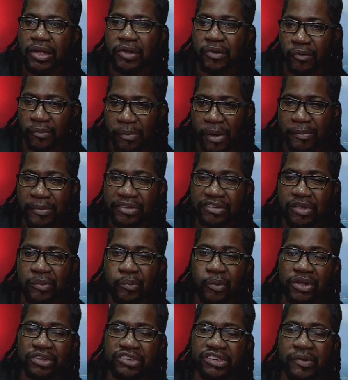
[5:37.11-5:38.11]
Remember,
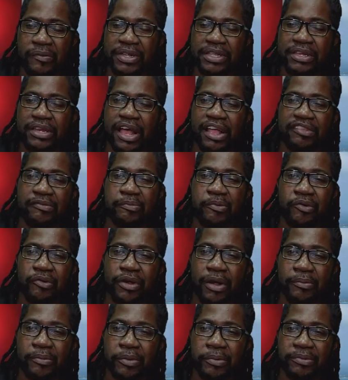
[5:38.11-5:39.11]
someone sharing tonight's
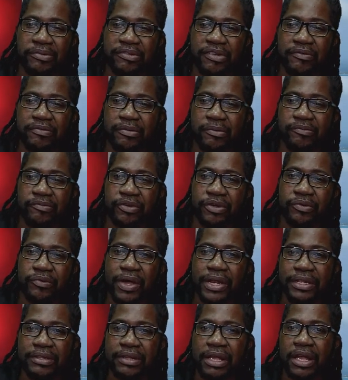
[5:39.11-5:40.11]
program will receive some free
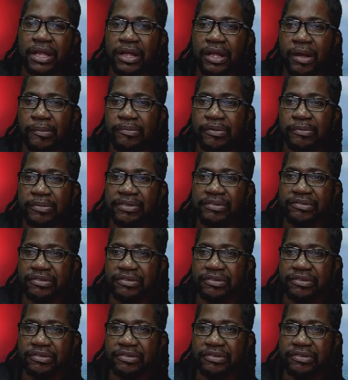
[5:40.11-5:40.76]
credit. Compliments,